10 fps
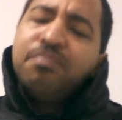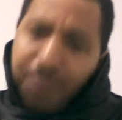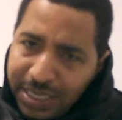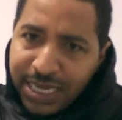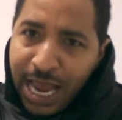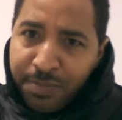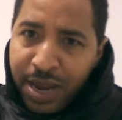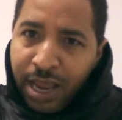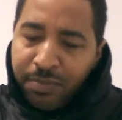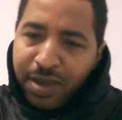Big time
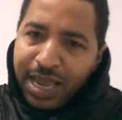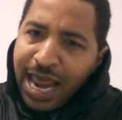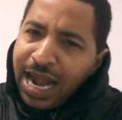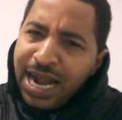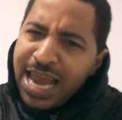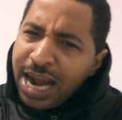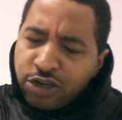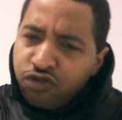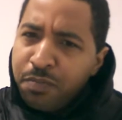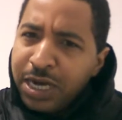name a lot
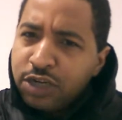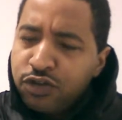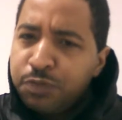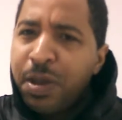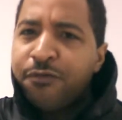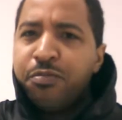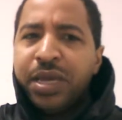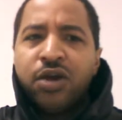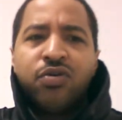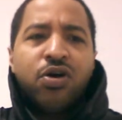of tremendous respect for
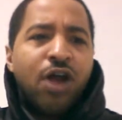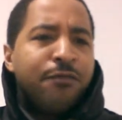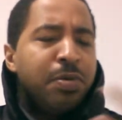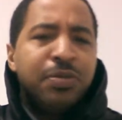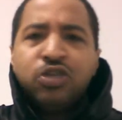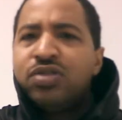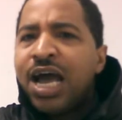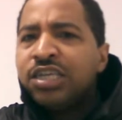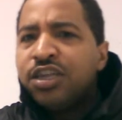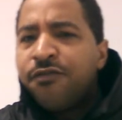Miguel Cotto. I remember
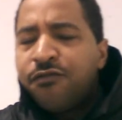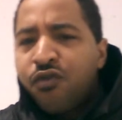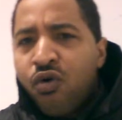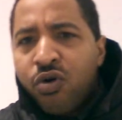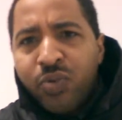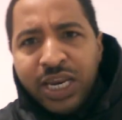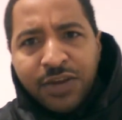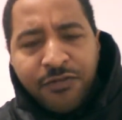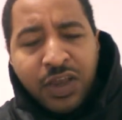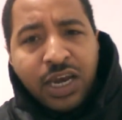2004 when he
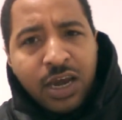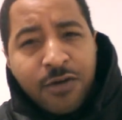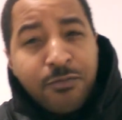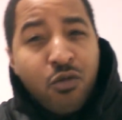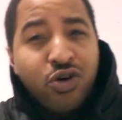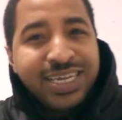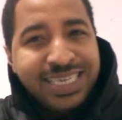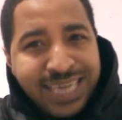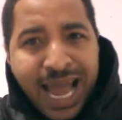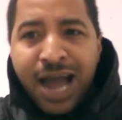defeated Love Lovemore
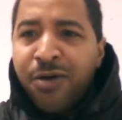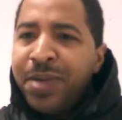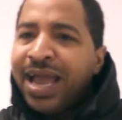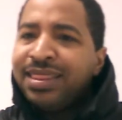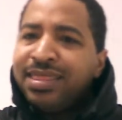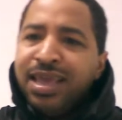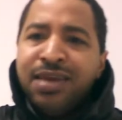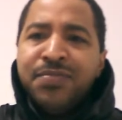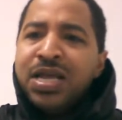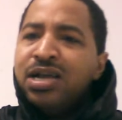N'dou back
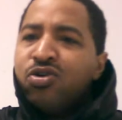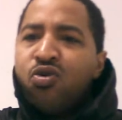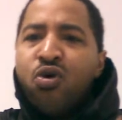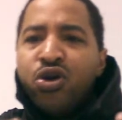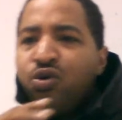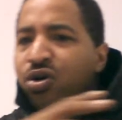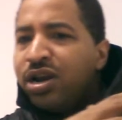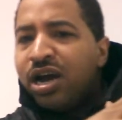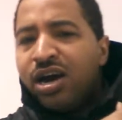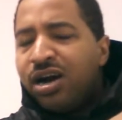then, going
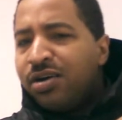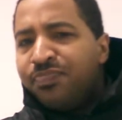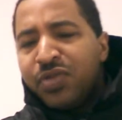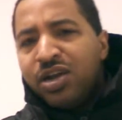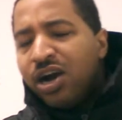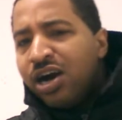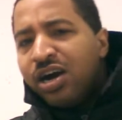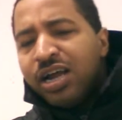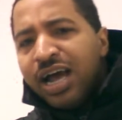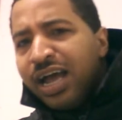on a, a,
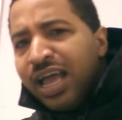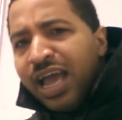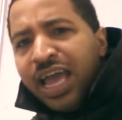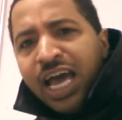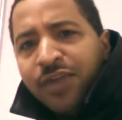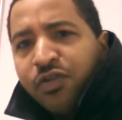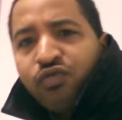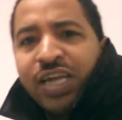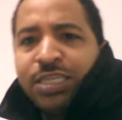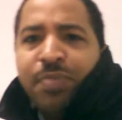a, a, hell of a
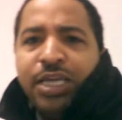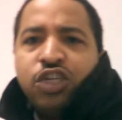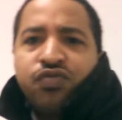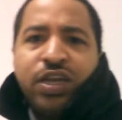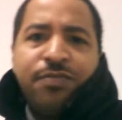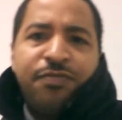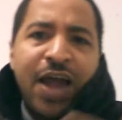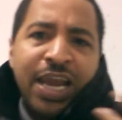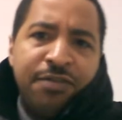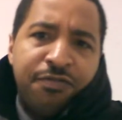resume streak,
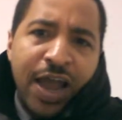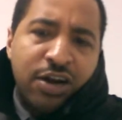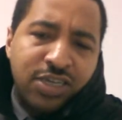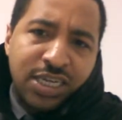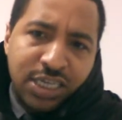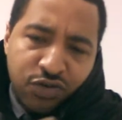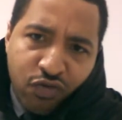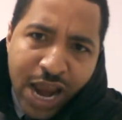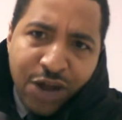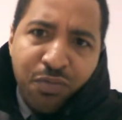fighting fighters such as
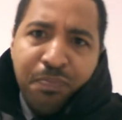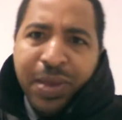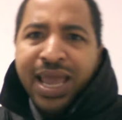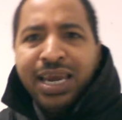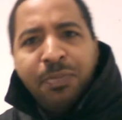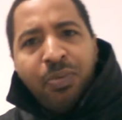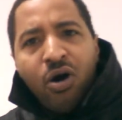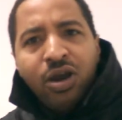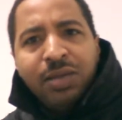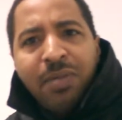Randall Bailey,
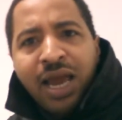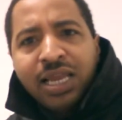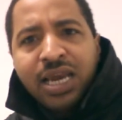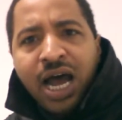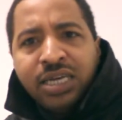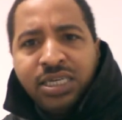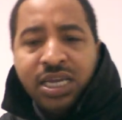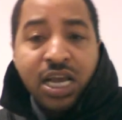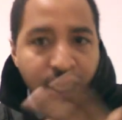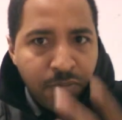Paulie
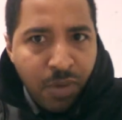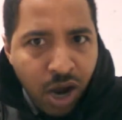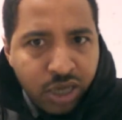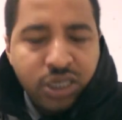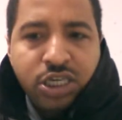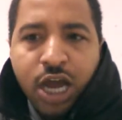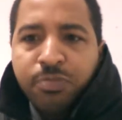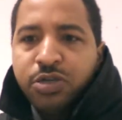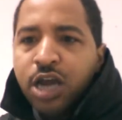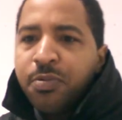Malignaggi, Demarcus
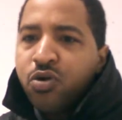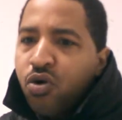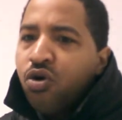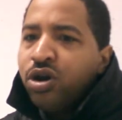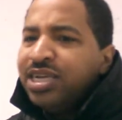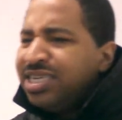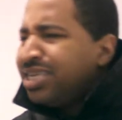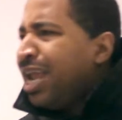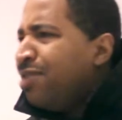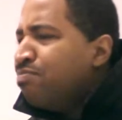Chop Chop Corley,
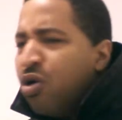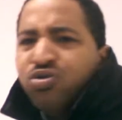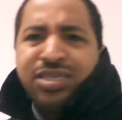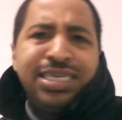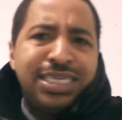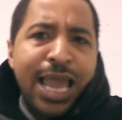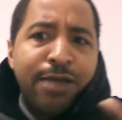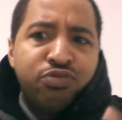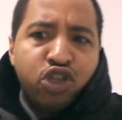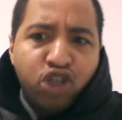Shane Mosley,
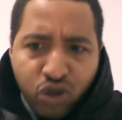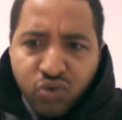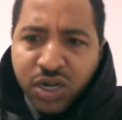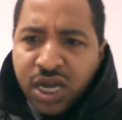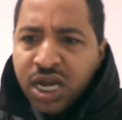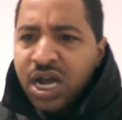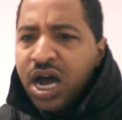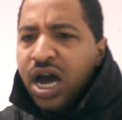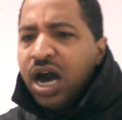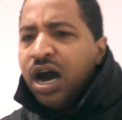Zab Judah,
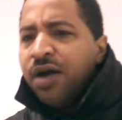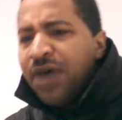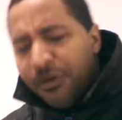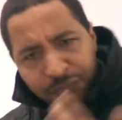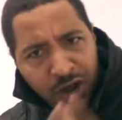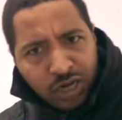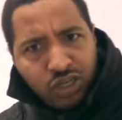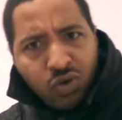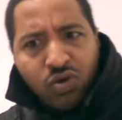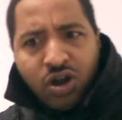uh,
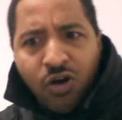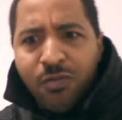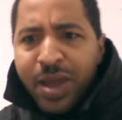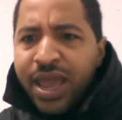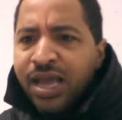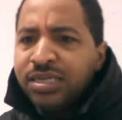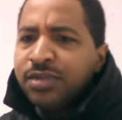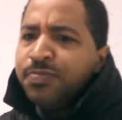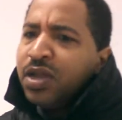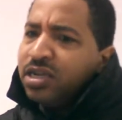Alfonso
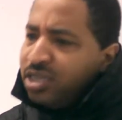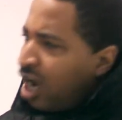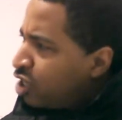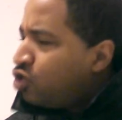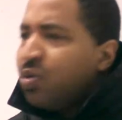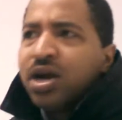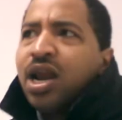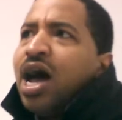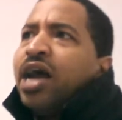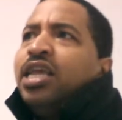Gomez. Joshua
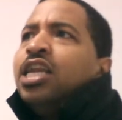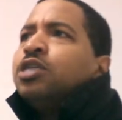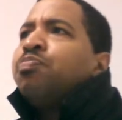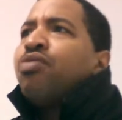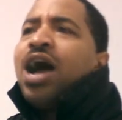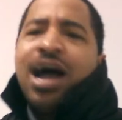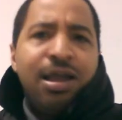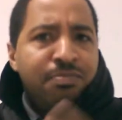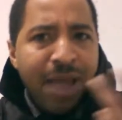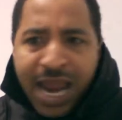Clottey in his
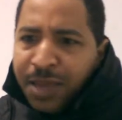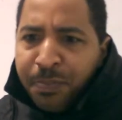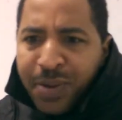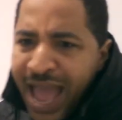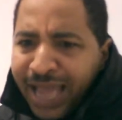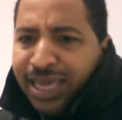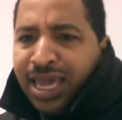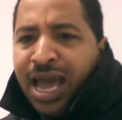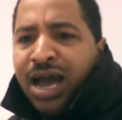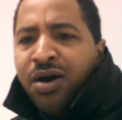prime, Manny
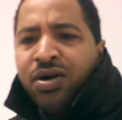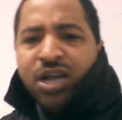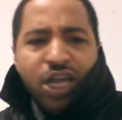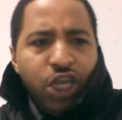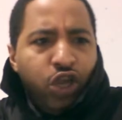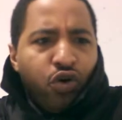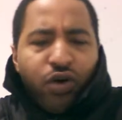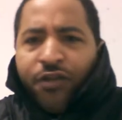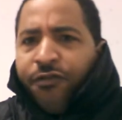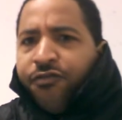Pacquiao,
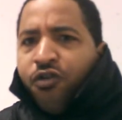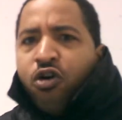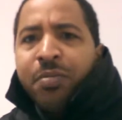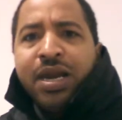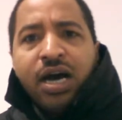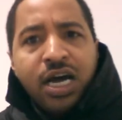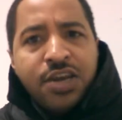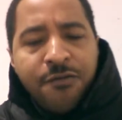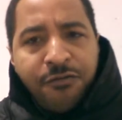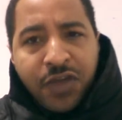Yuri Foreman, an
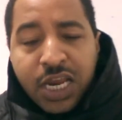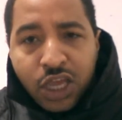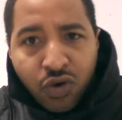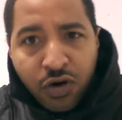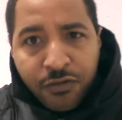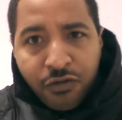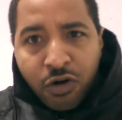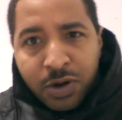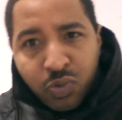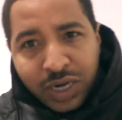undefeated Yuri
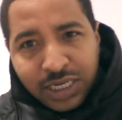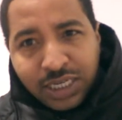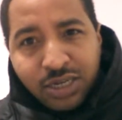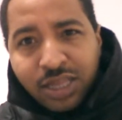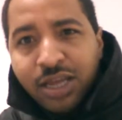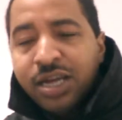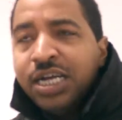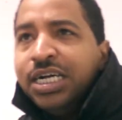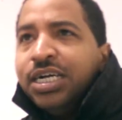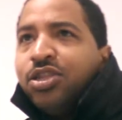Foreman, in which he took
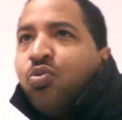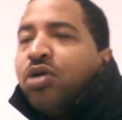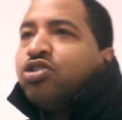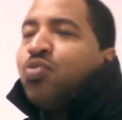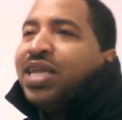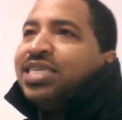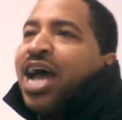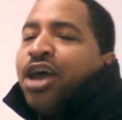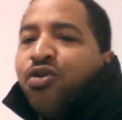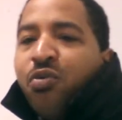the the welterweight
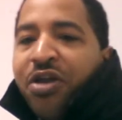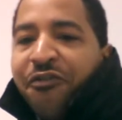title away